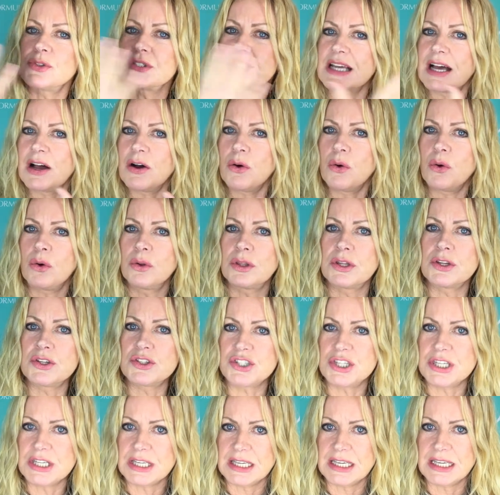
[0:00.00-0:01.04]
that on the
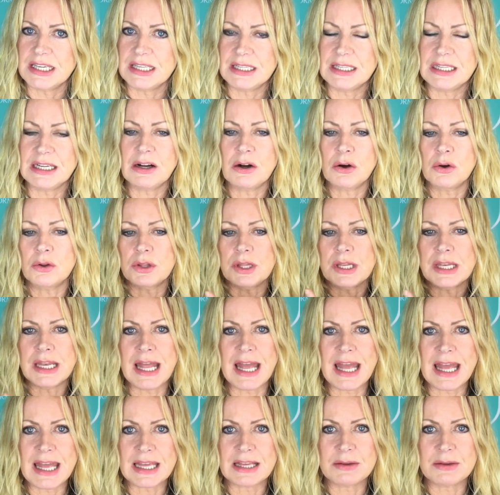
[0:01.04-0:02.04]
cheek area, the neck,